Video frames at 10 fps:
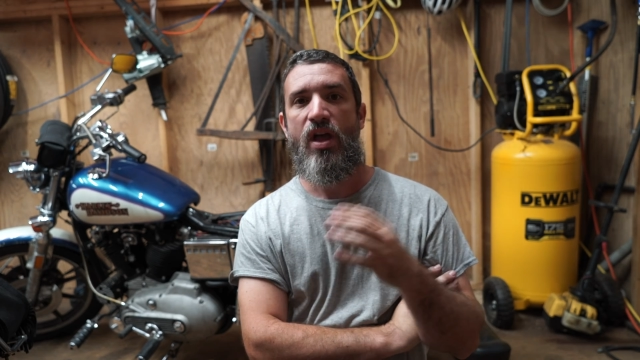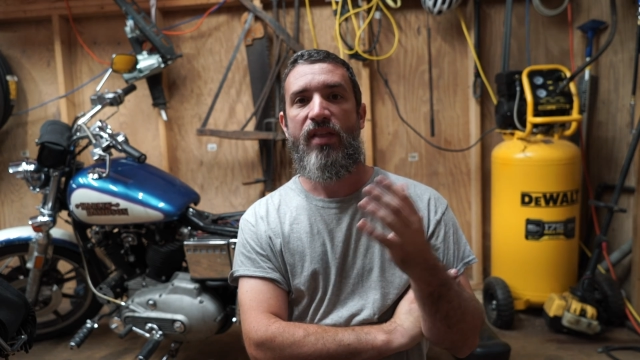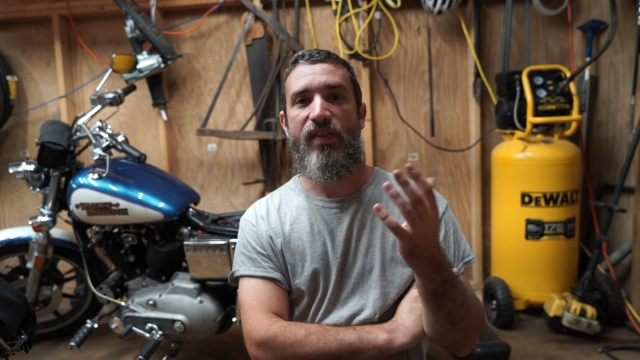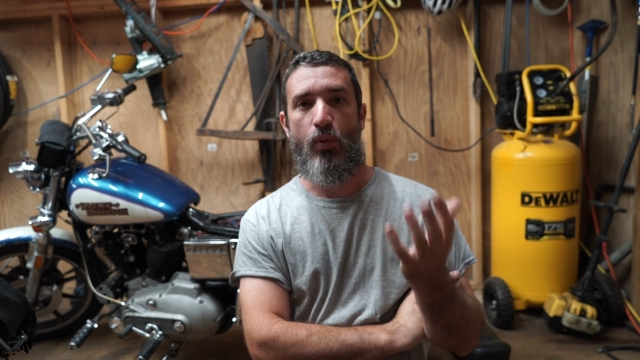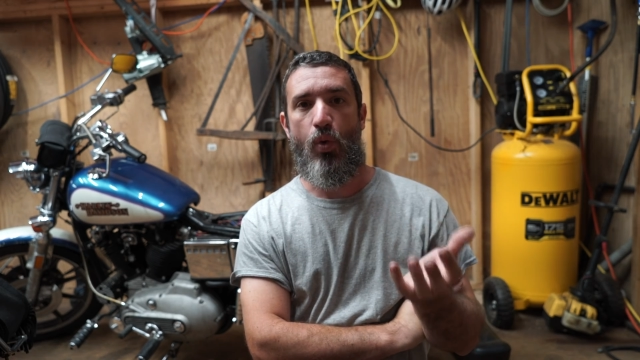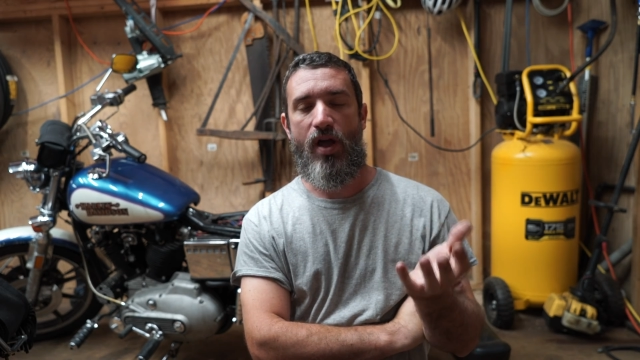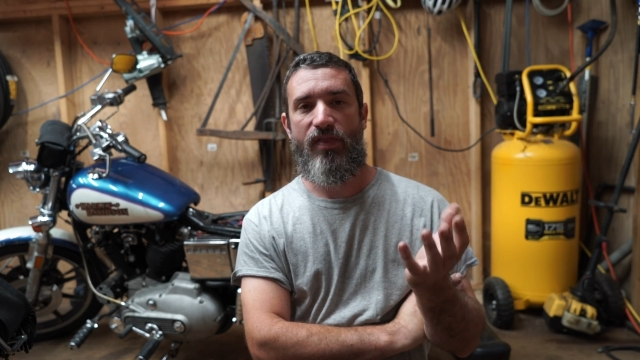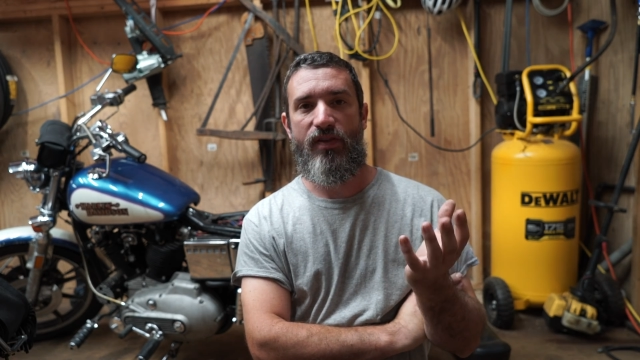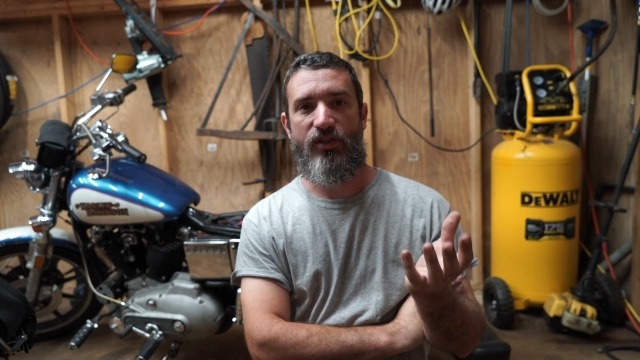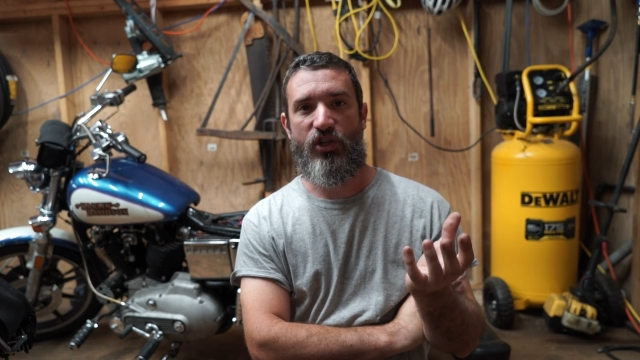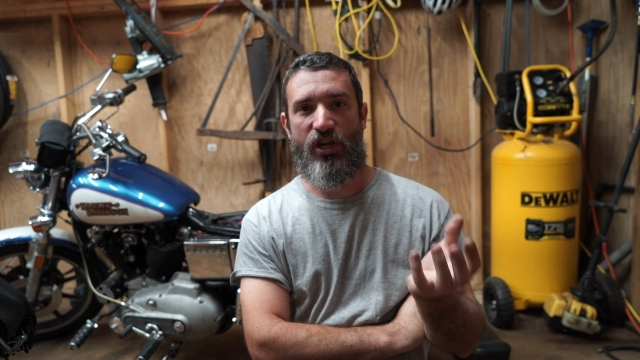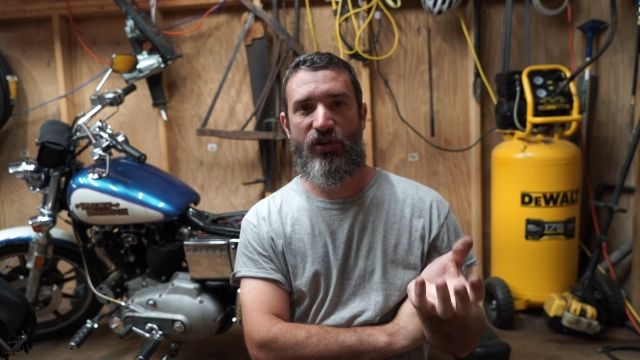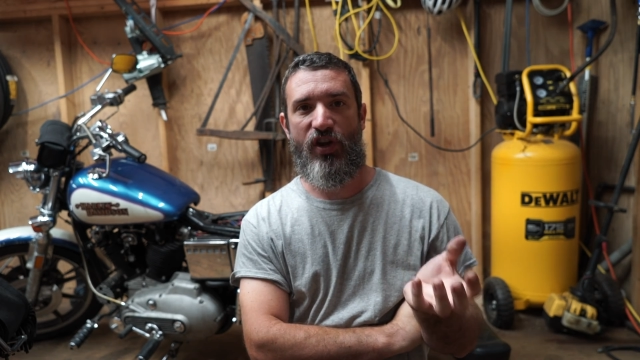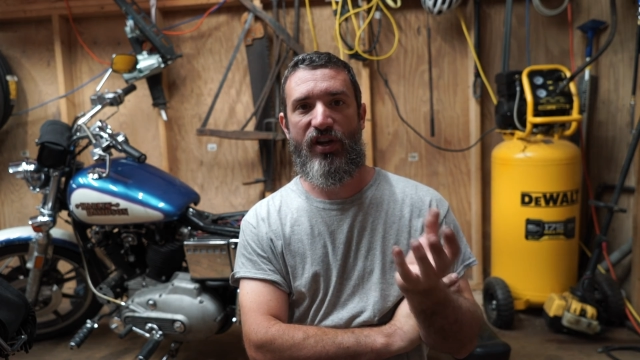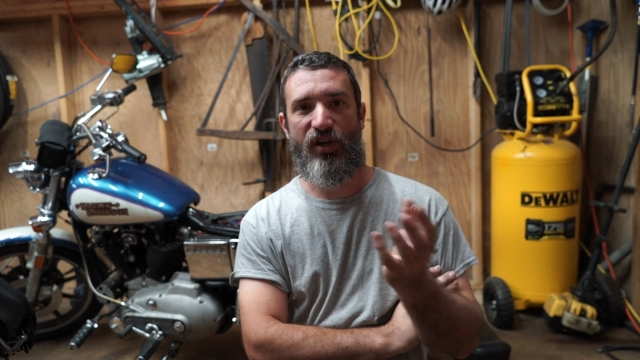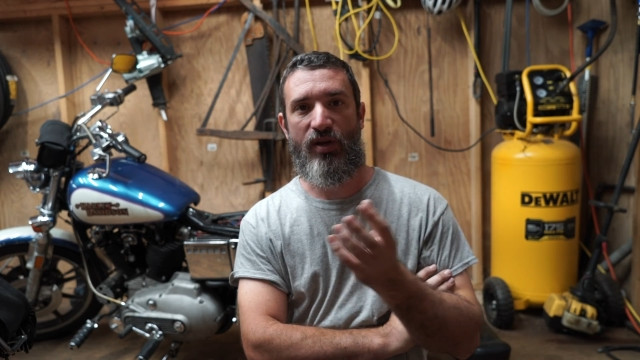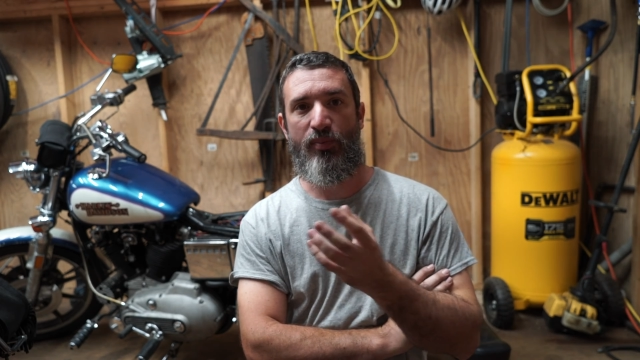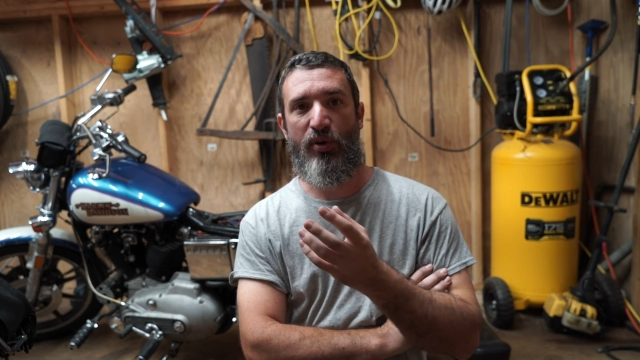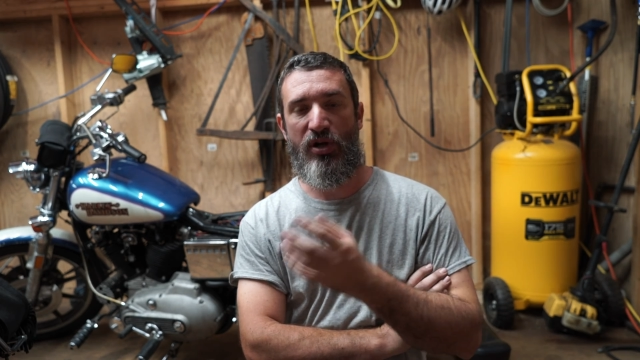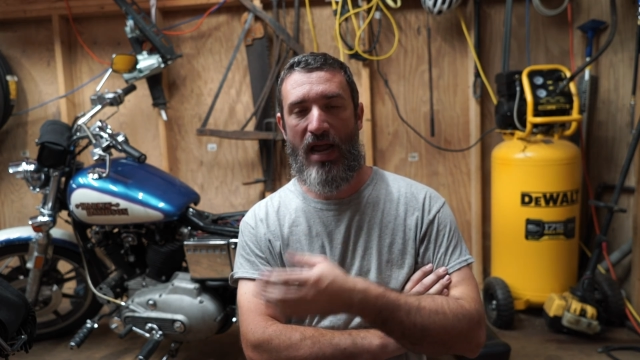than what the generator can
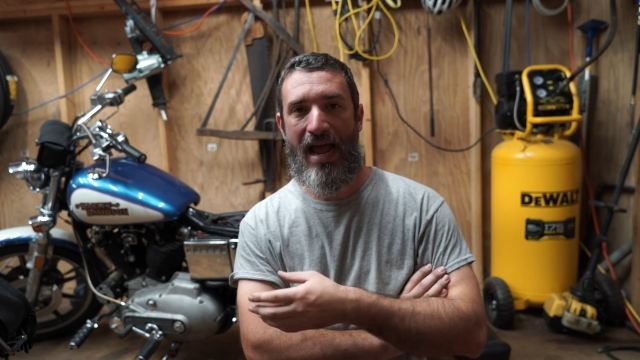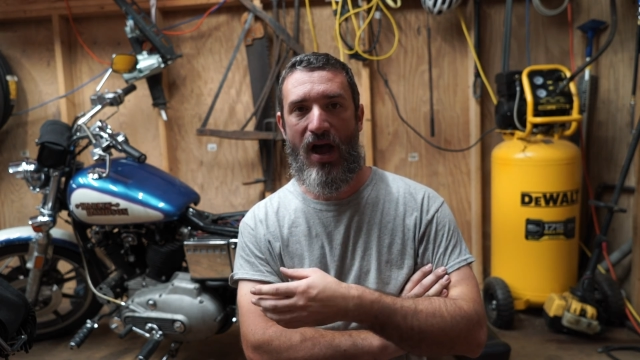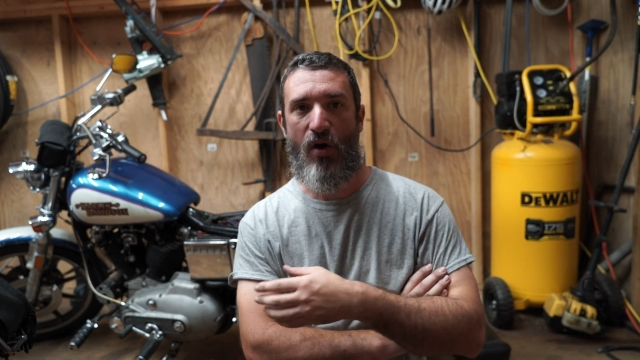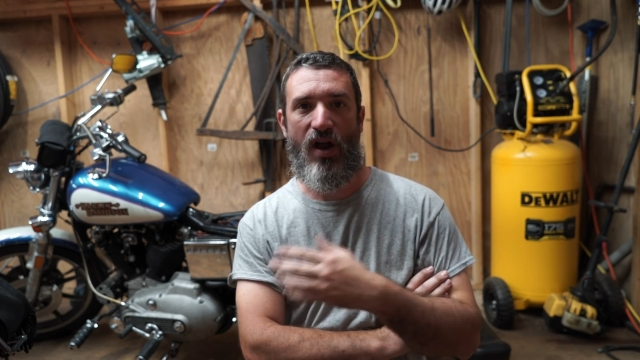put out.